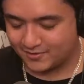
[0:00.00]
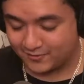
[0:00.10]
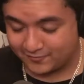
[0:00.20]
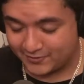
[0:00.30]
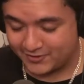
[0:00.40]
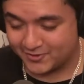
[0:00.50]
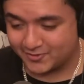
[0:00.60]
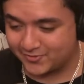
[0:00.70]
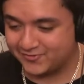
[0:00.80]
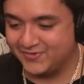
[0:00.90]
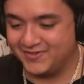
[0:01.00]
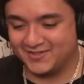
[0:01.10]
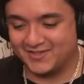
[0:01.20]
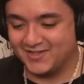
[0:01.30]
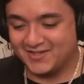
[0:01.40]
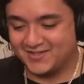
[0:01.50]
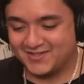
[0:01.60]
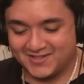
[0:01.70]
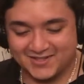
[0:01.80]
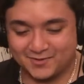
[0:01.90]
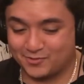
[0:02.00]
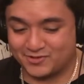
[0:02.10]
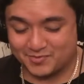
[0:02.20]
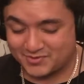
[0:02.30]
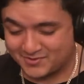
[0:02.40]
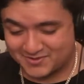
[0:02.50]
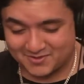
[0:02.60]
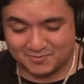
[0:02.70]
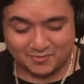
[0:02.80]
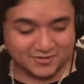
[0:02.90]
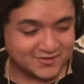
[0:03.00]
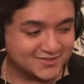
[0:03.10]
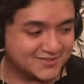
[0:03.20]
y'all are fucking off. You weren't supposed to see me, bro.